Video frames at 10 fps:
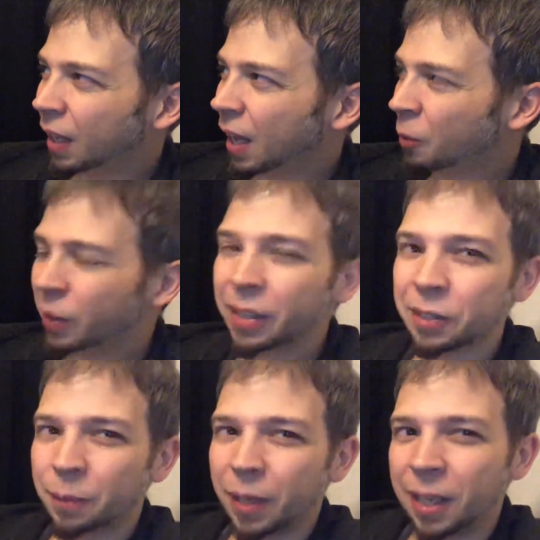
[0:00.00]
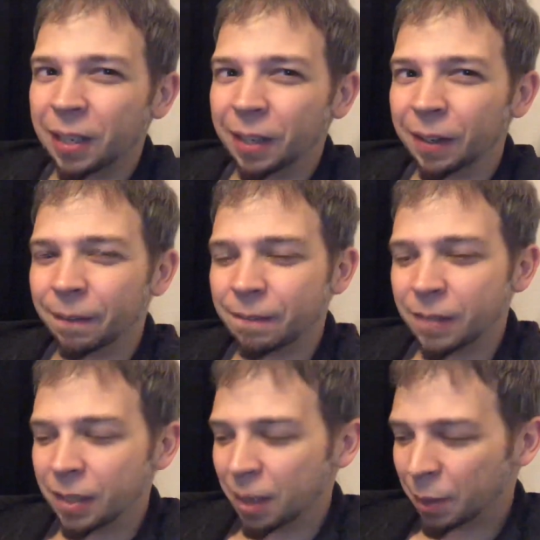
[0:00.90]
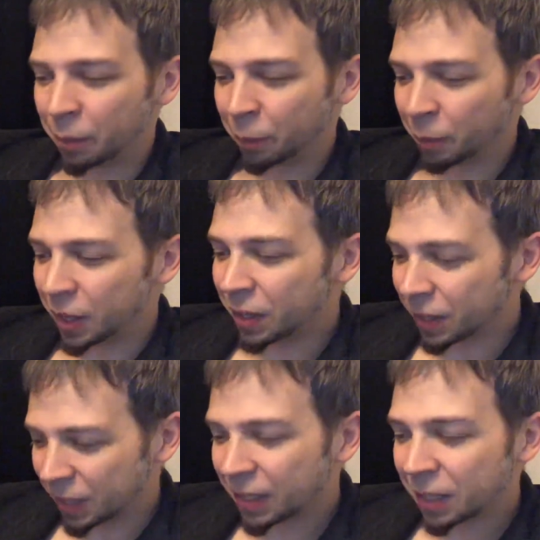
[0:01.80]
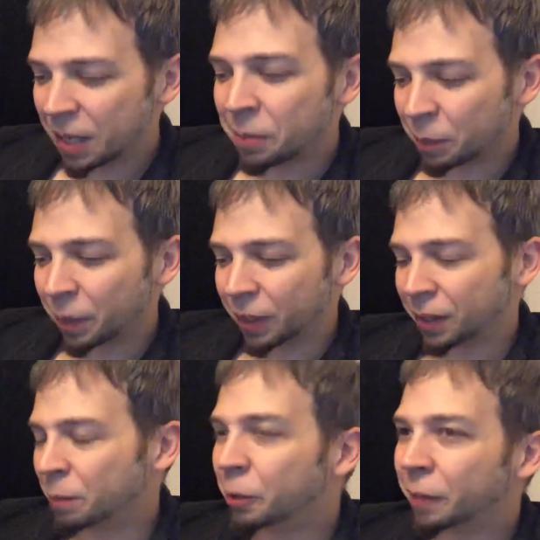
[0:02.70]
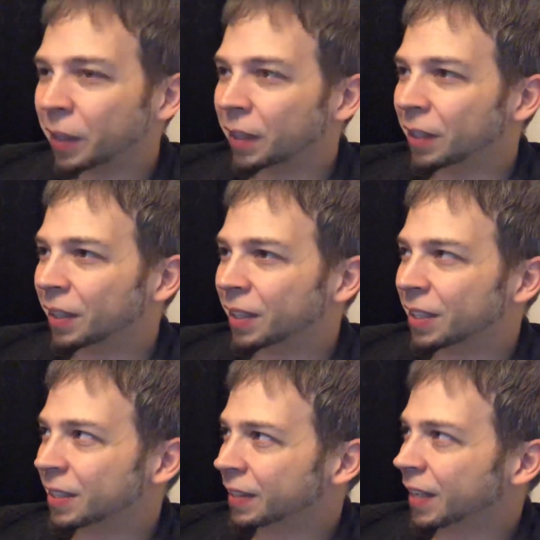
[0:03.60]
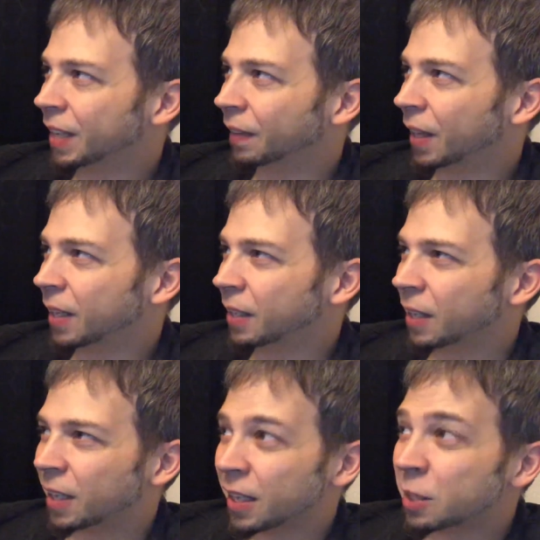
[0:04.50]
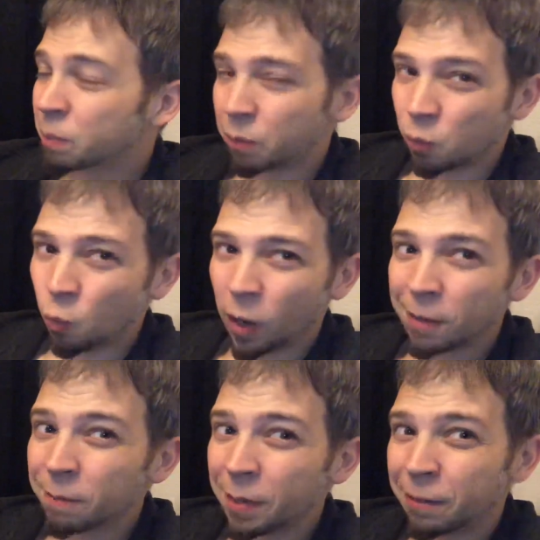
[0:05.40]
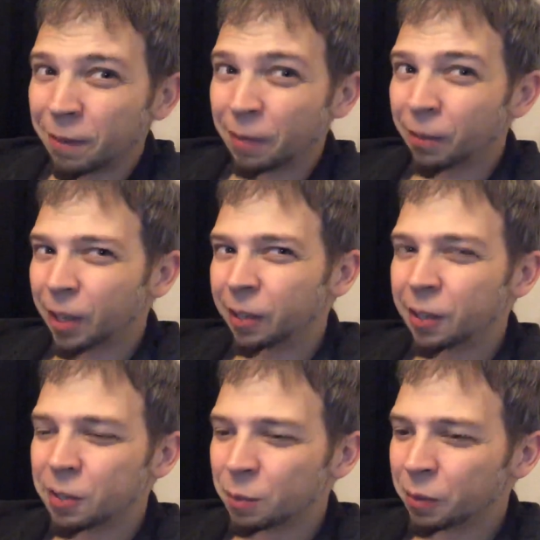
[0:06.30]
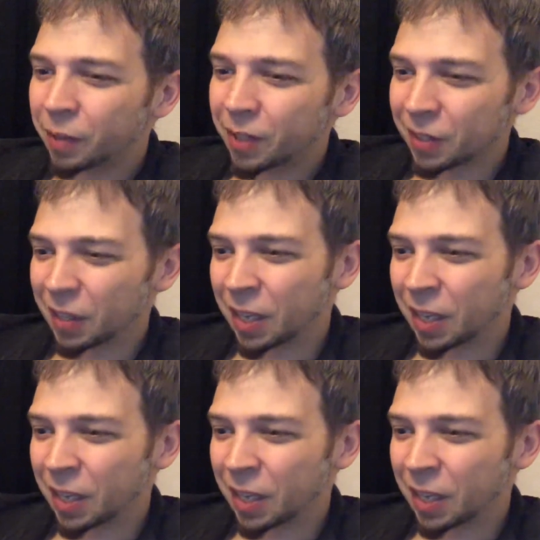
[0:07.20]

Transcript: I want to explain about Prometheus, not the comic, but the movie, is that like it's one of my favorite Aliens movies.